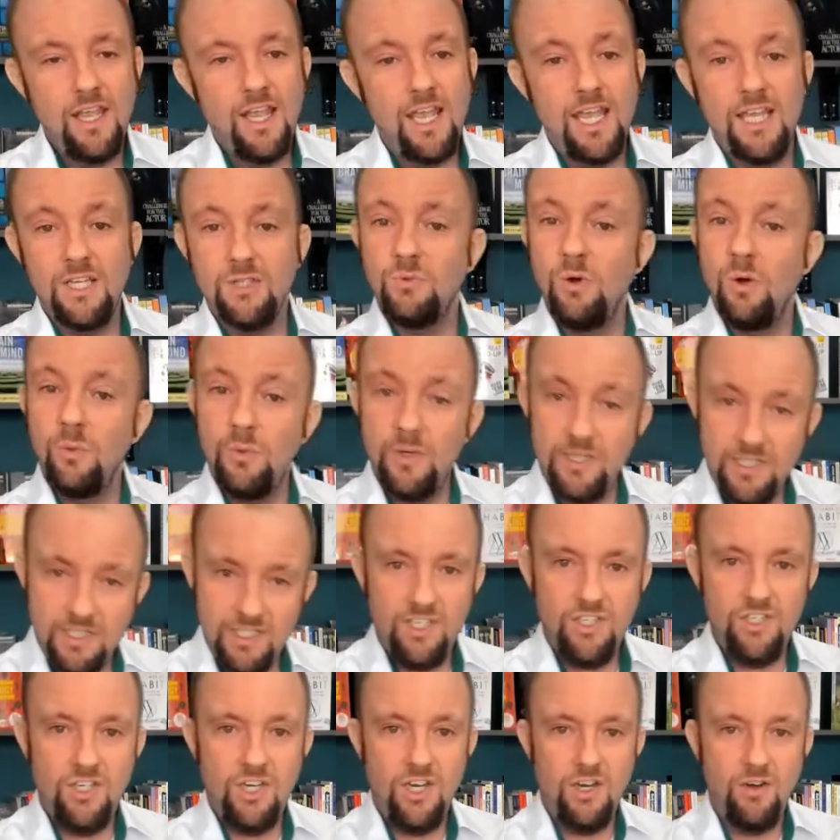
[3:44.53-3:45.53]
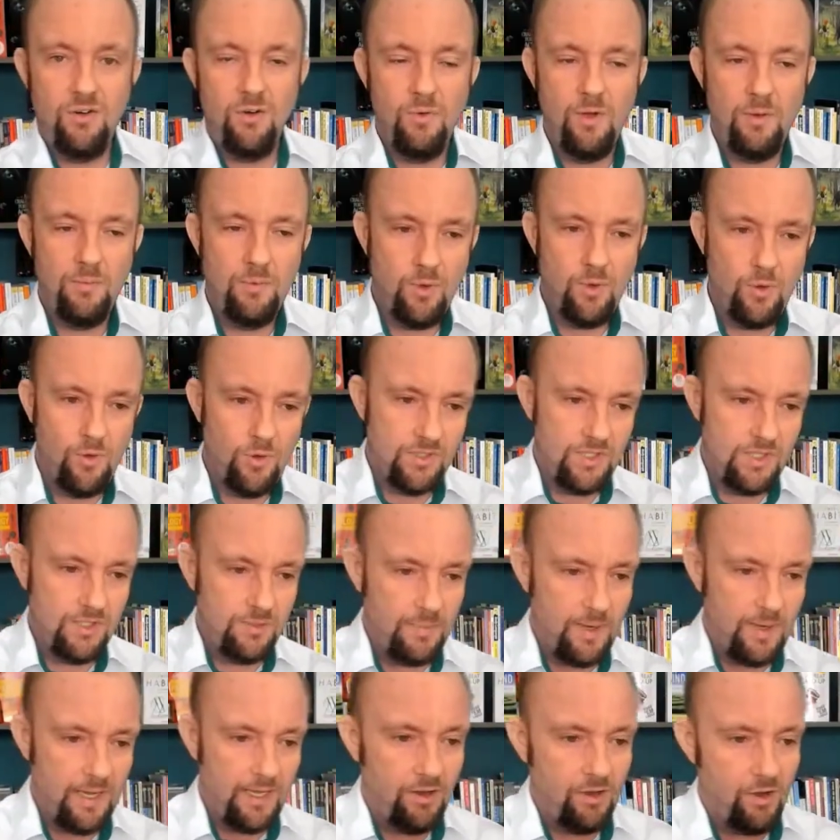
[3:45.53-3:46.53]
It's what we teach here at Web Courses
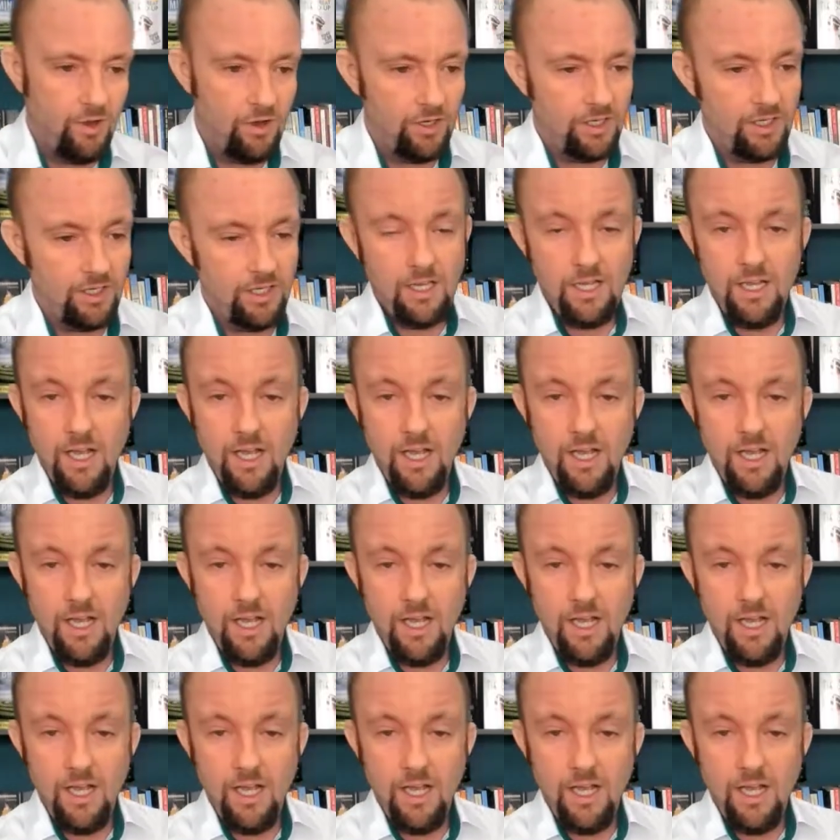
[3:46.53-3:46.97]
Bangkok.